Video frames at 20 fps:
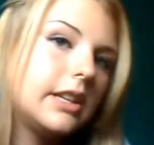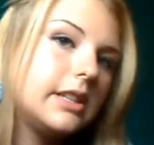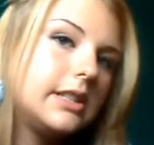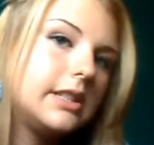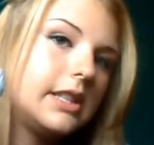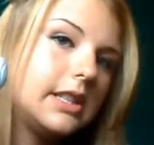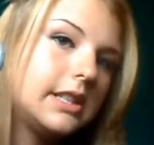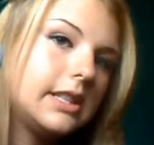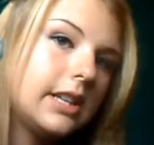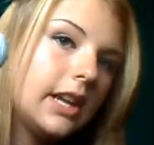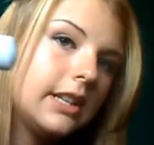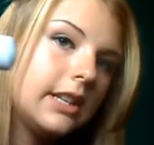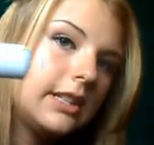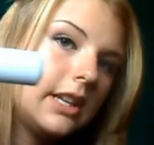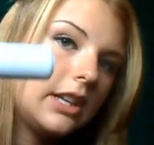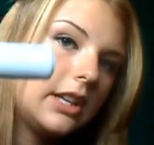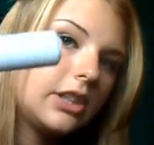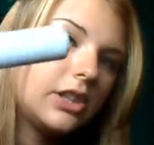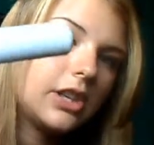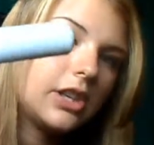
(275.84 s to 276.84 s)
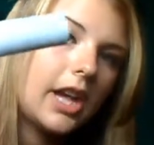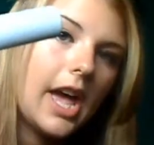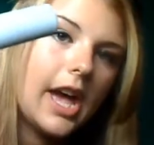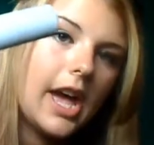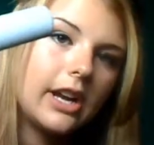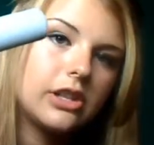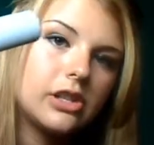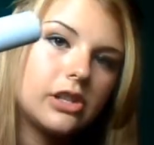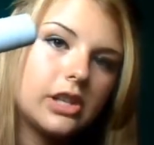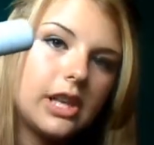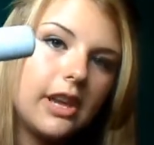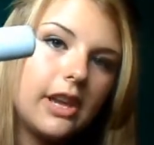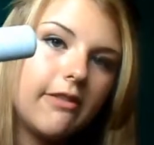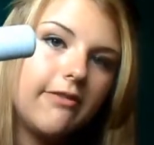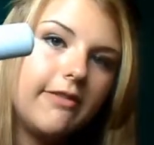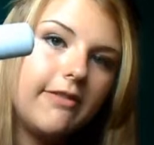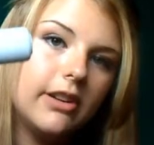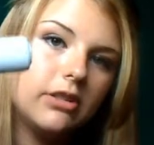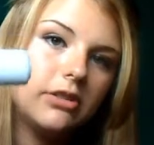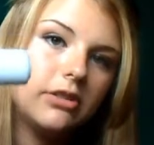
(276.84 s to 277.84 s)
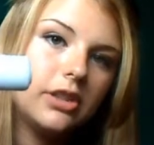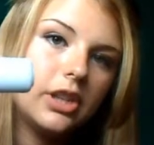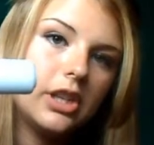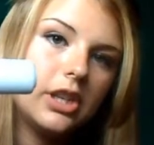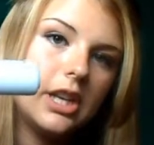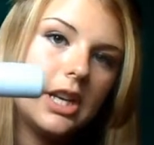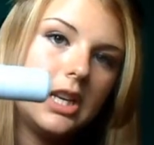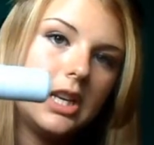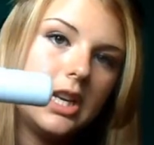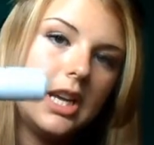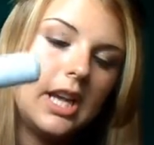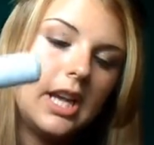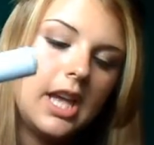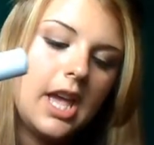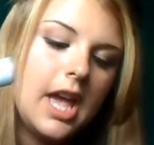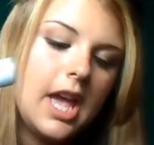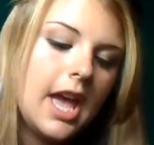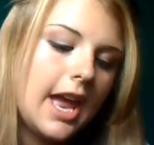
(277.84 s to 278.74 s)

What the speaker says: this has actually a filter in it,